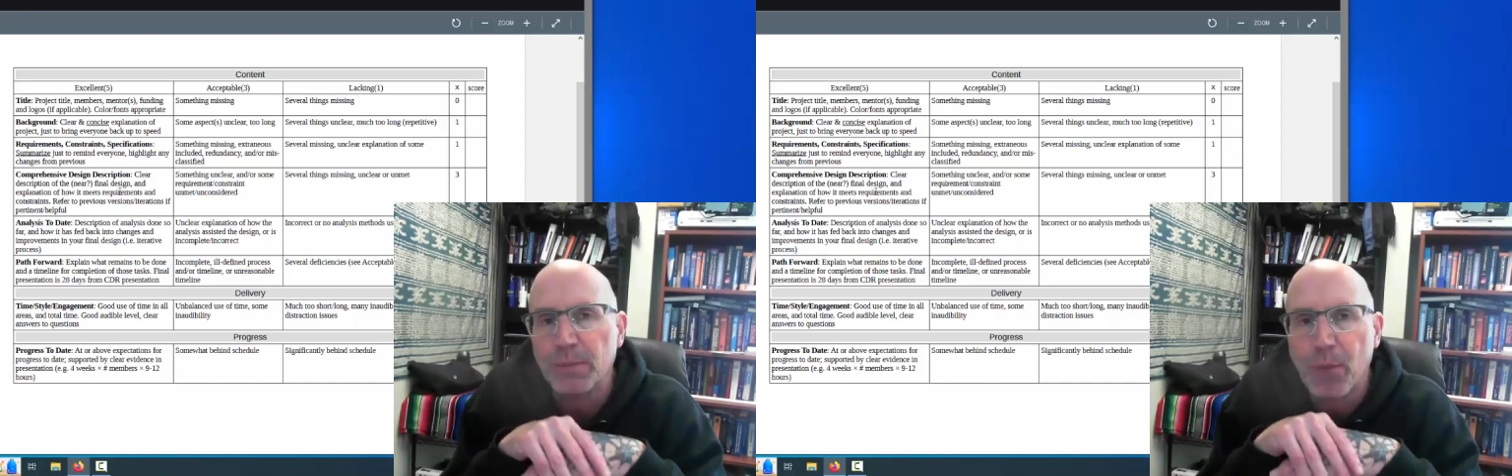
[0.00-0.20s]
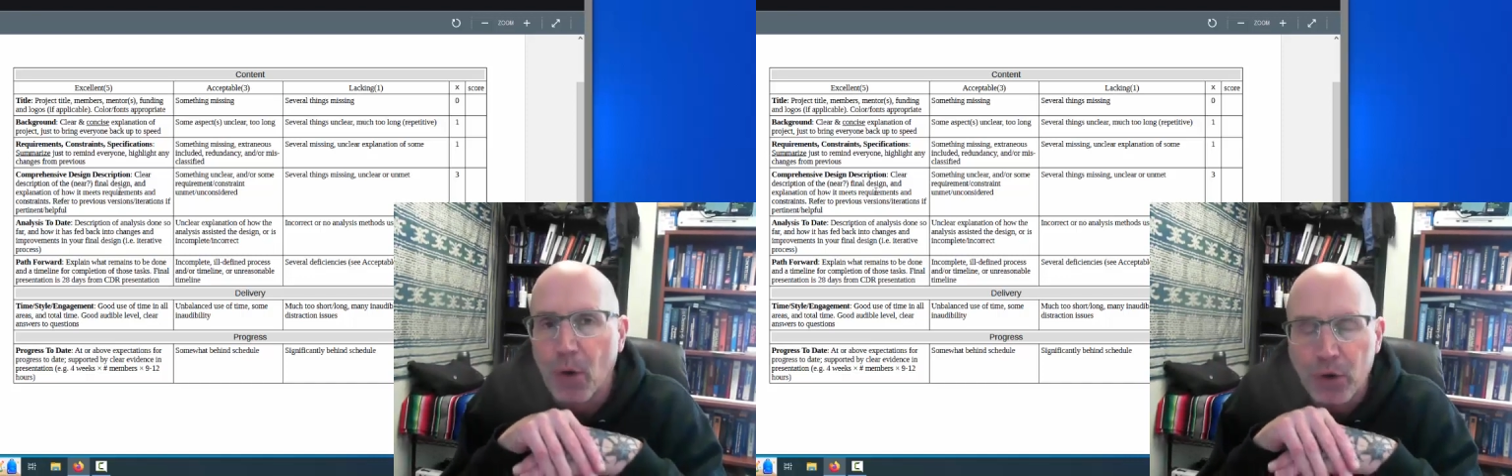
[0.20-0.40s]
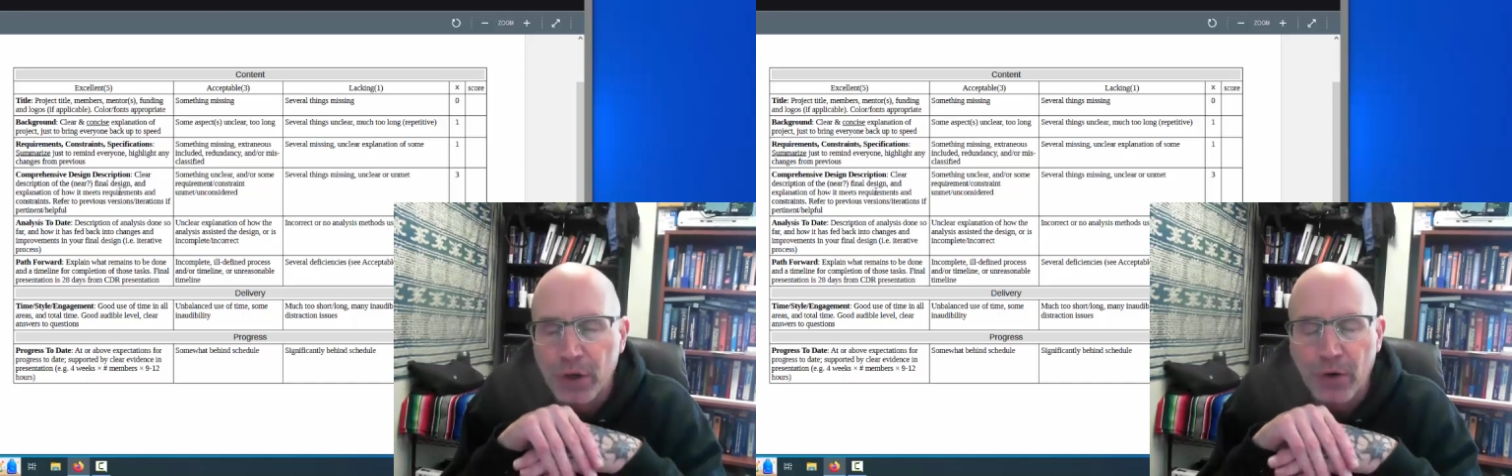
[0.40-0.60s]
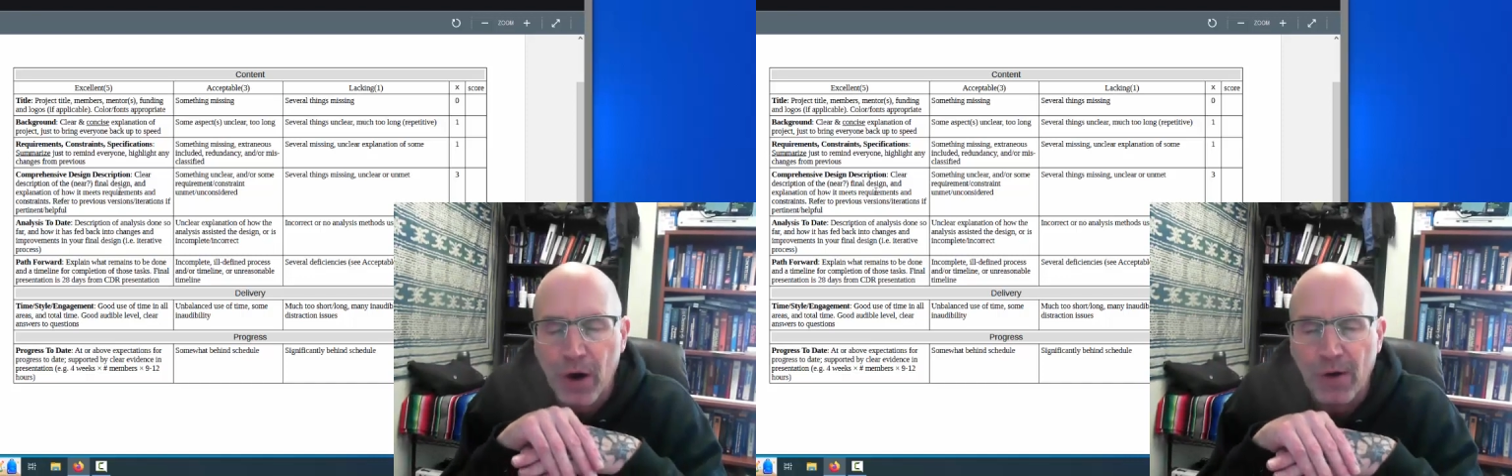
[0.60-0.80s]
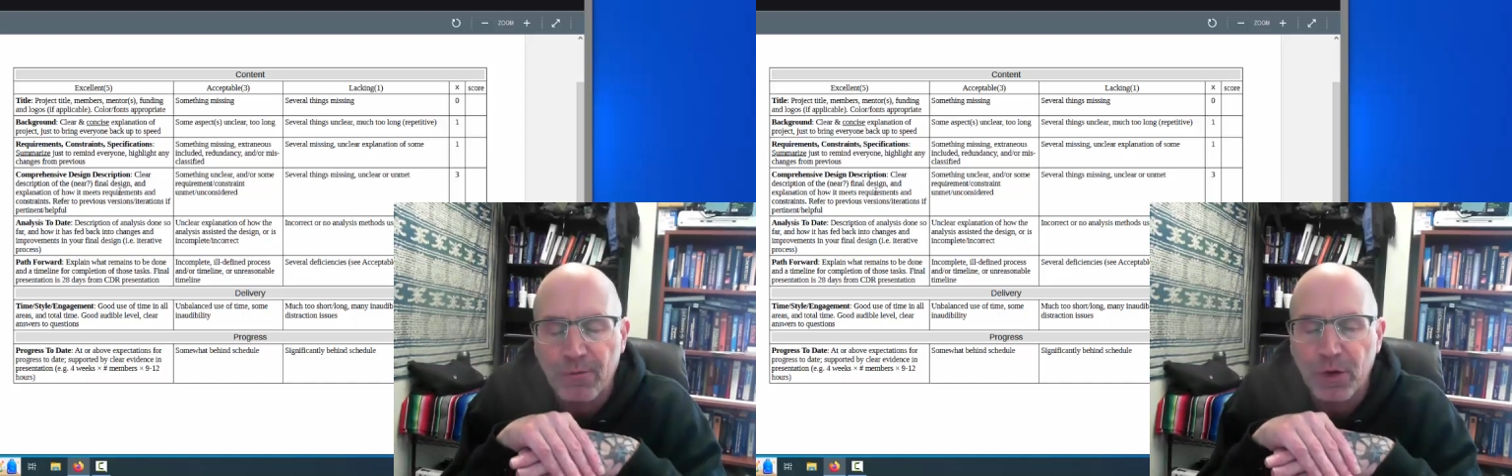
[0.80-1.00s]
pertinent or
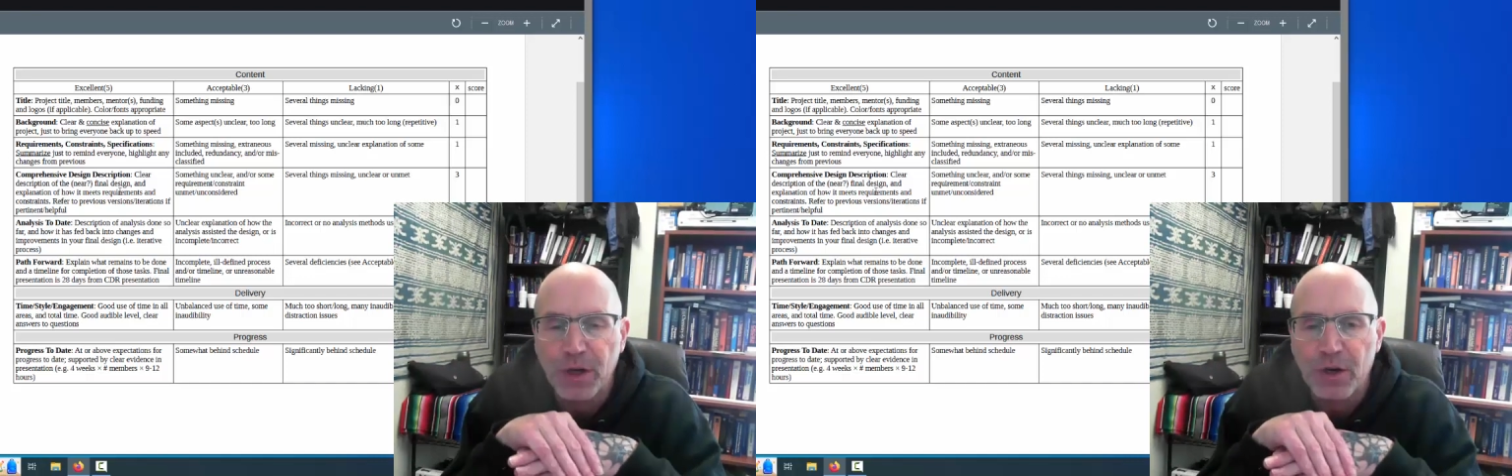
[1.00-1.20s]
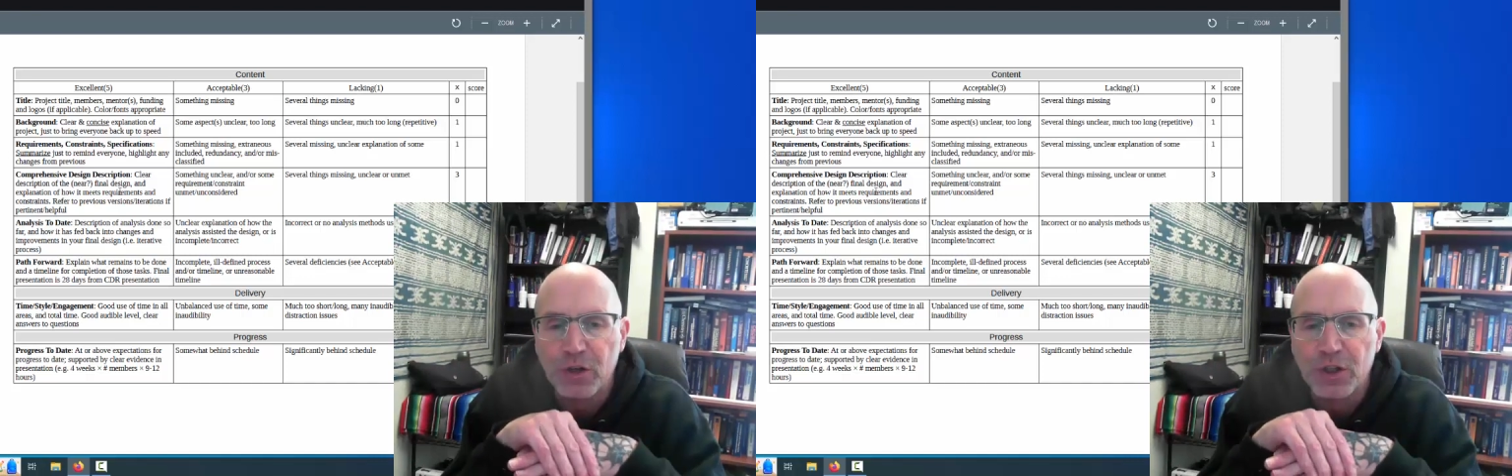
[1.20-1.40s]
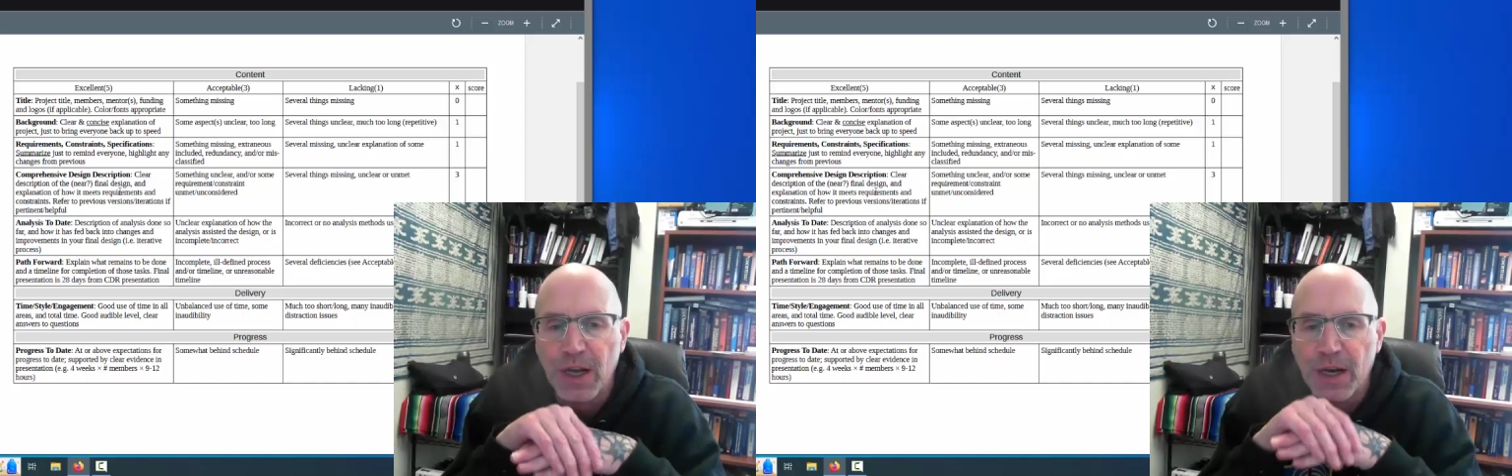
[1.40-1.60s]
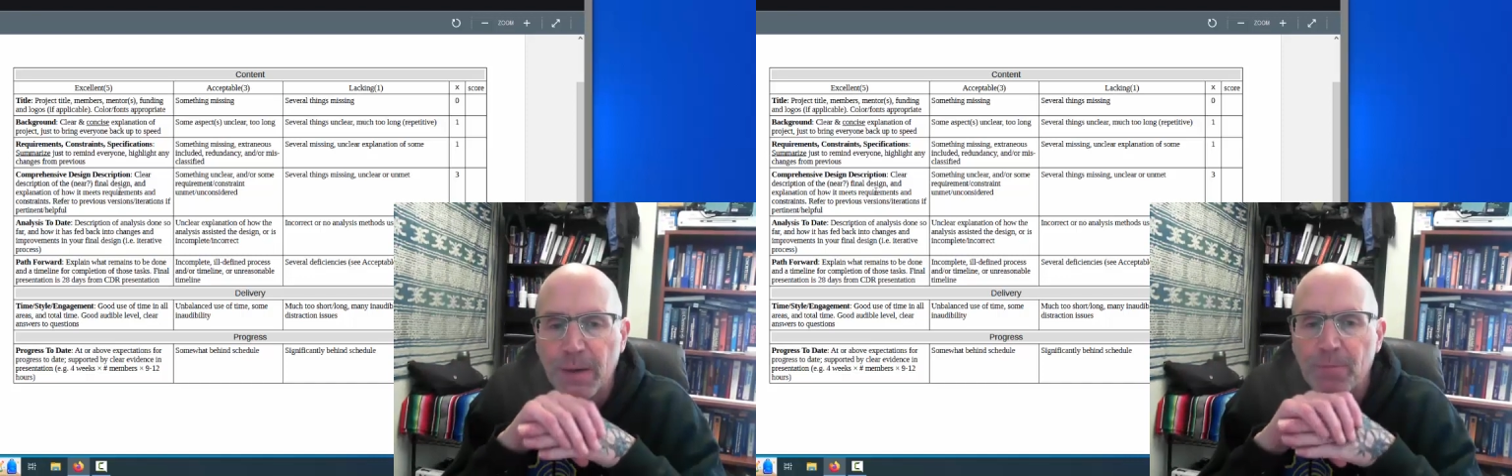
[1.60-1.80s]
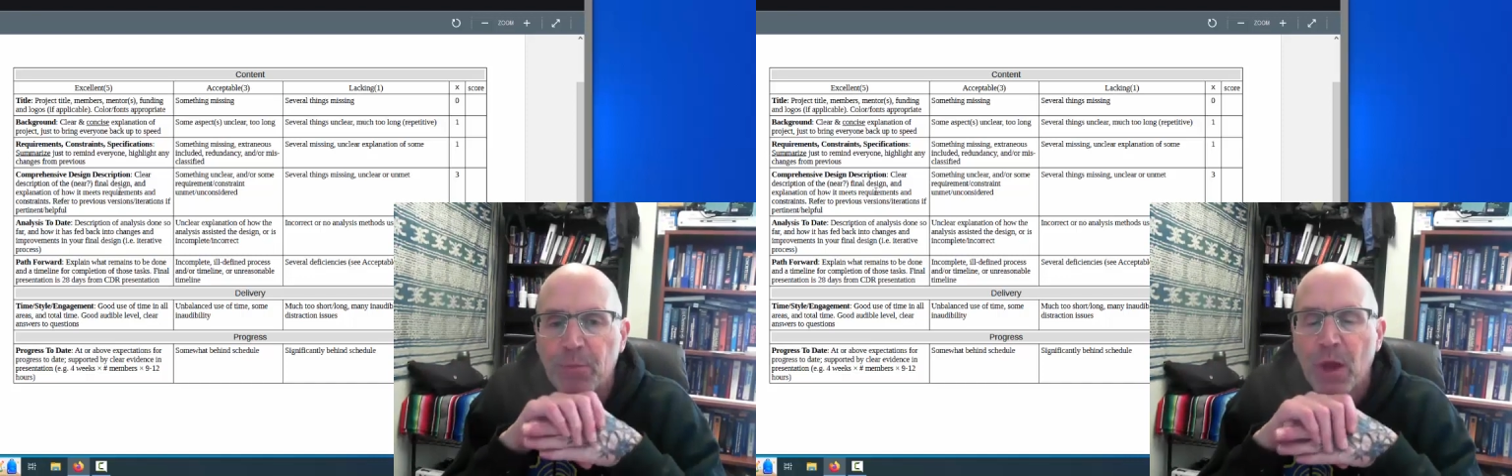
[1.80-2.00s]
helpful in understanding